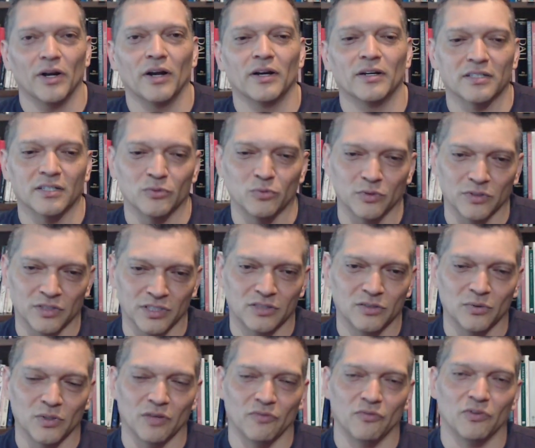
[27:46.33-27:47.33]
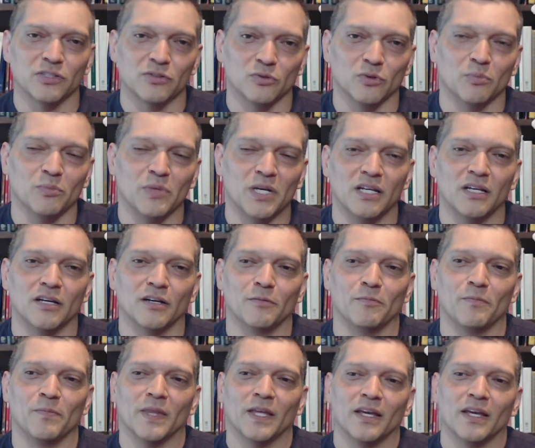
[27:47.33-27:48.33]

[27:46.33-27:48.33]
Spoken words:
artist because we're just doing a visual medium.